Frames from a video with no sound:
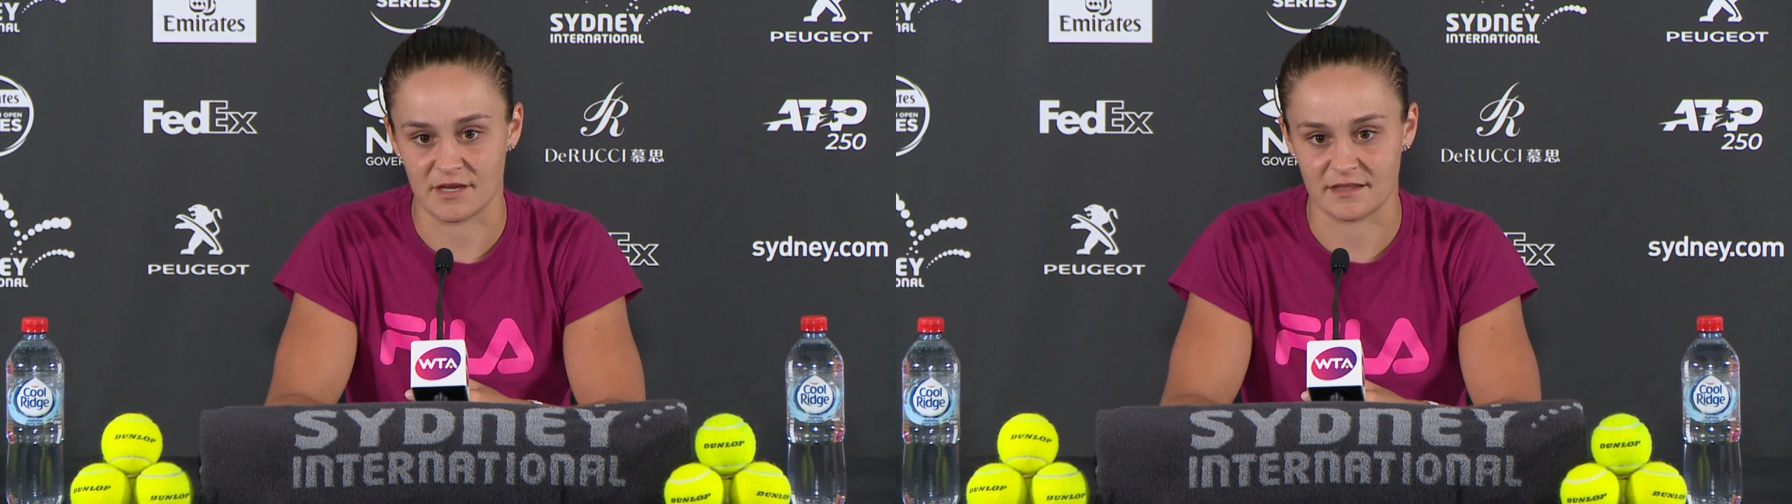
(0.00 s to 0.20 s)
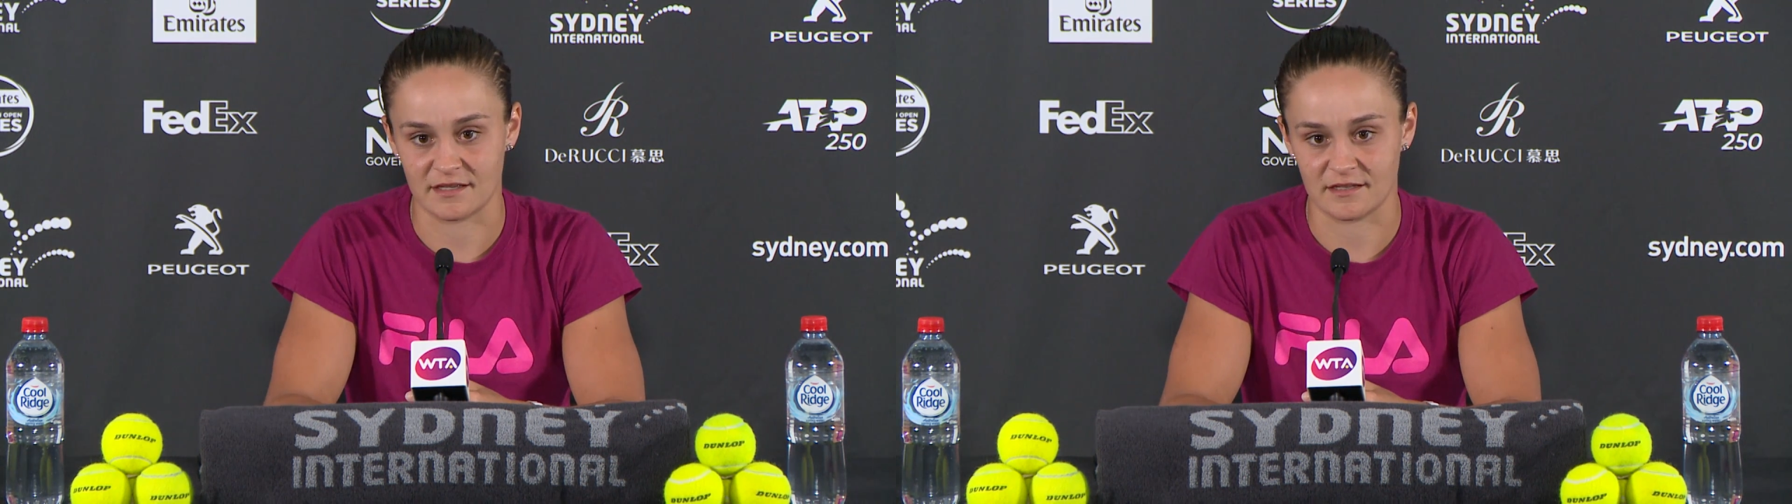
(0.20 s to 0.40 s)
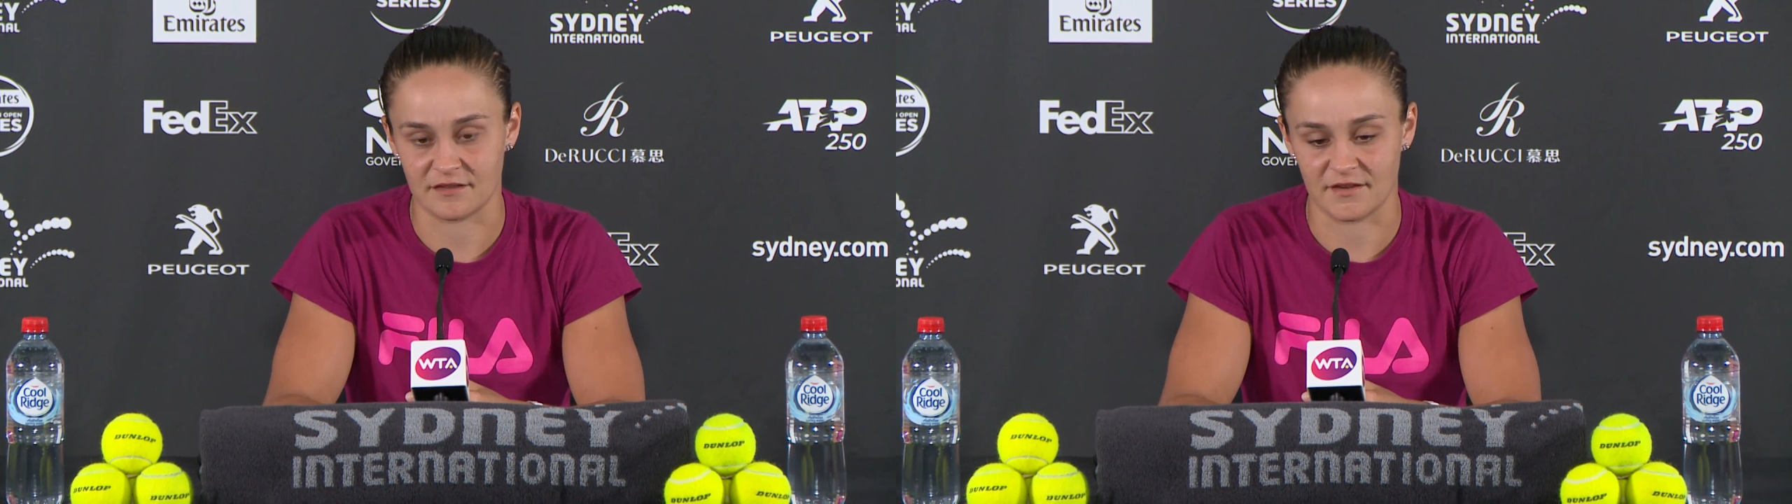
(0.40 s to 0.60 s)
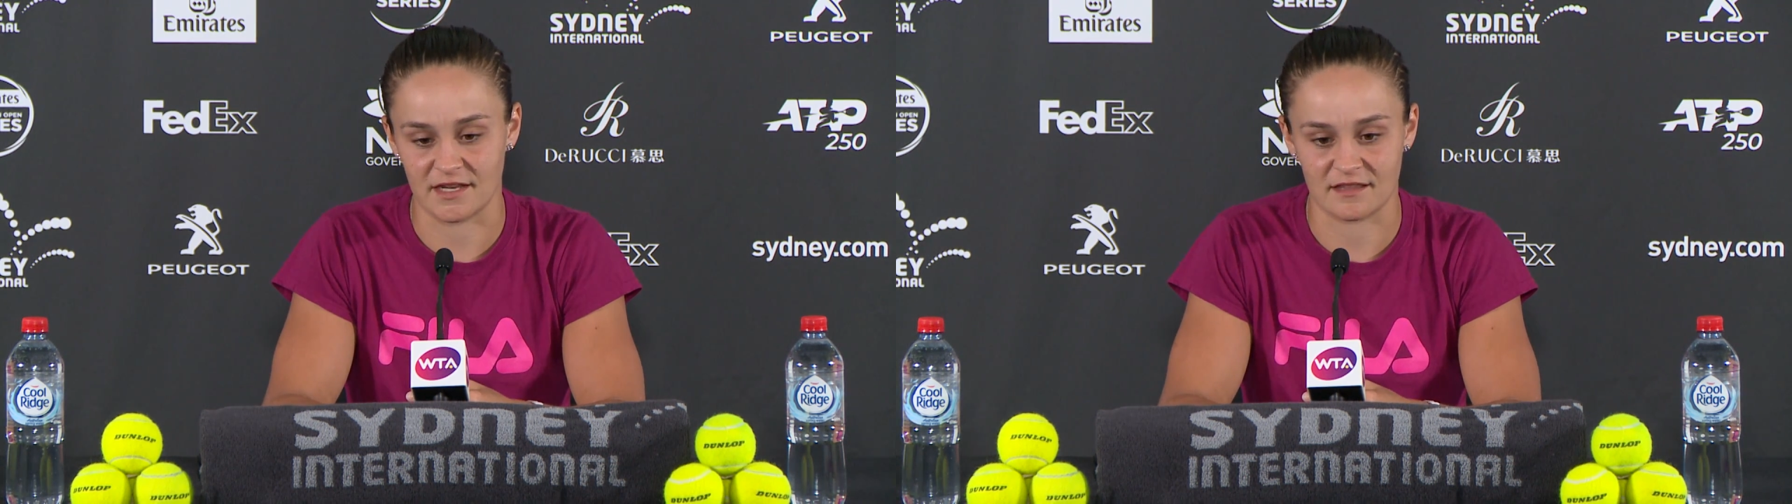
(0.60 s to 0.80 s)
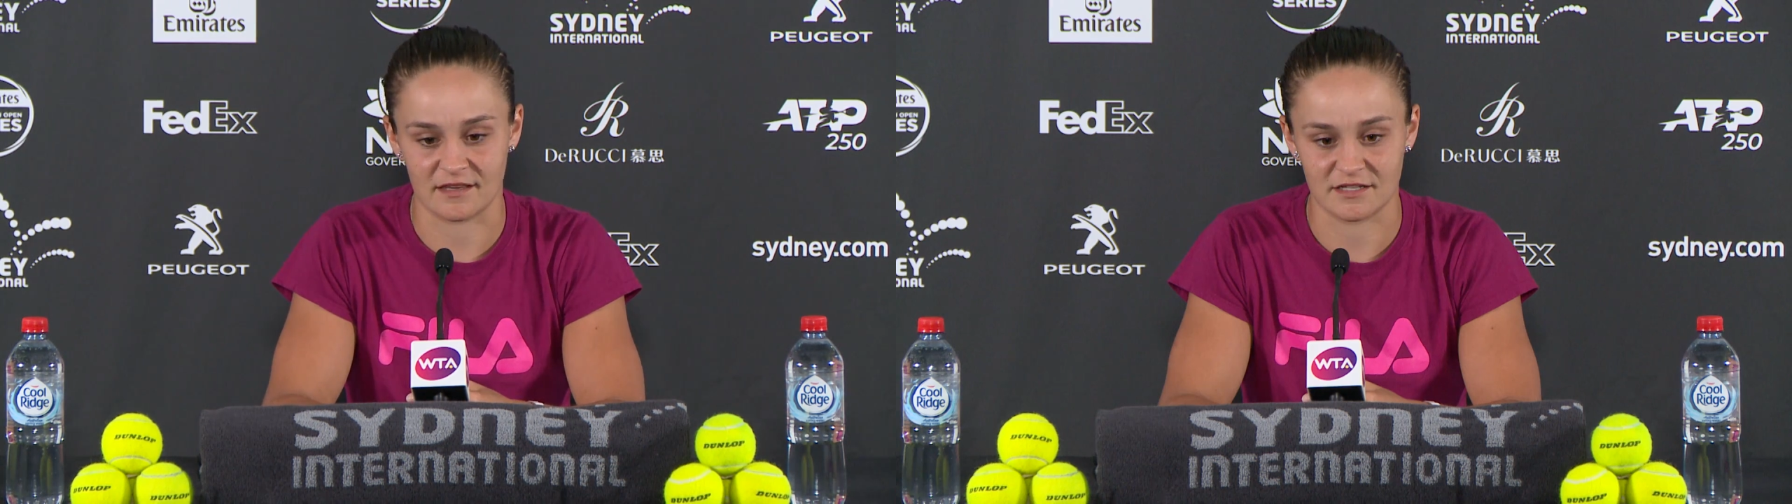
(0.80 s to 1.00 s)
I think, if
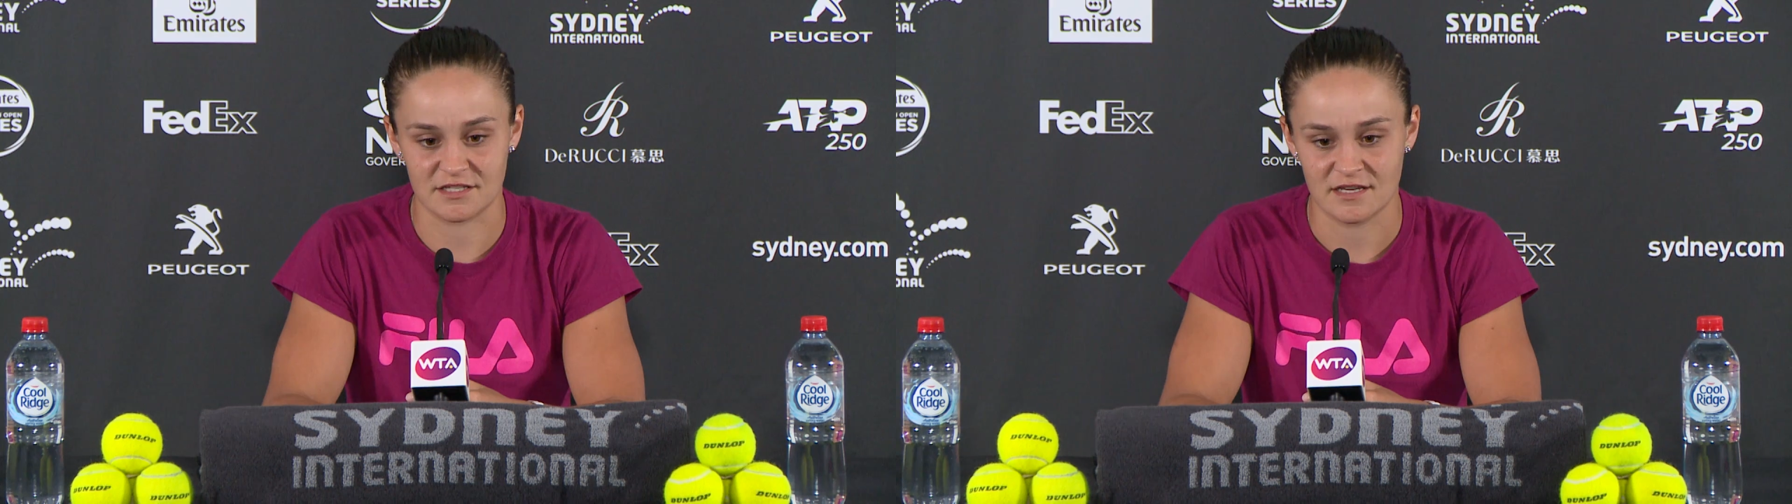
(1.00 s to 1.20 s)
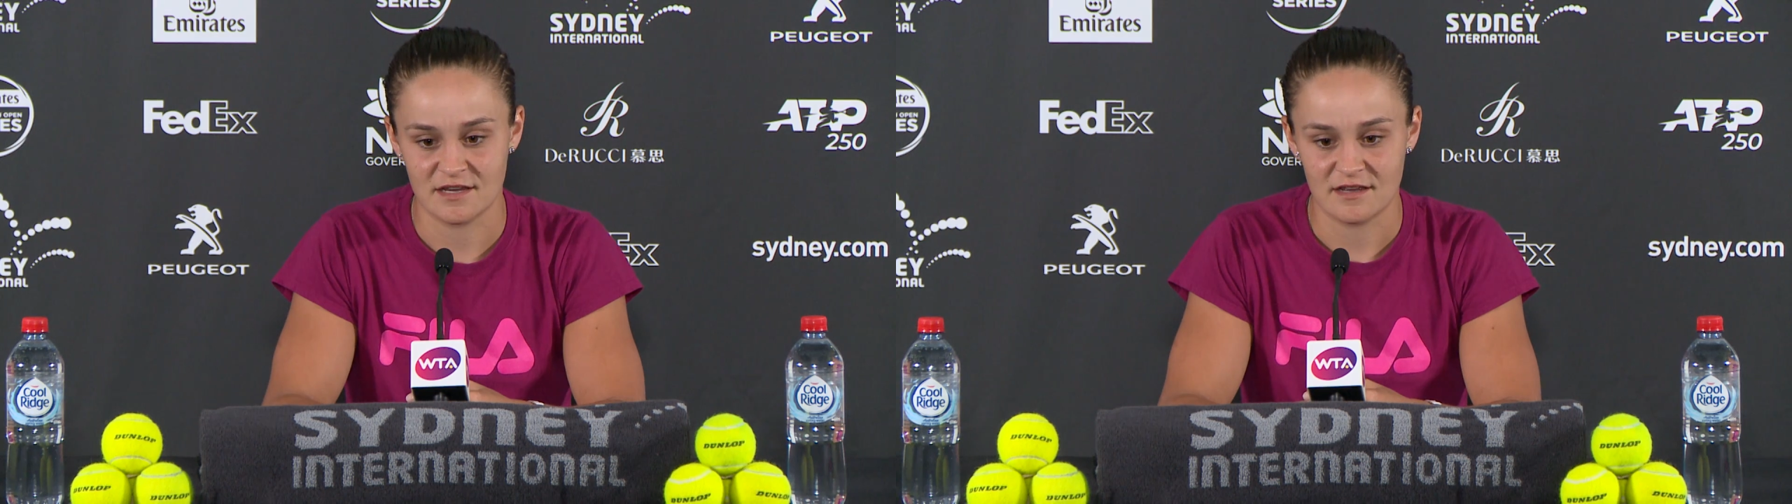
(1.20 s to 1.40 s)
anything, it's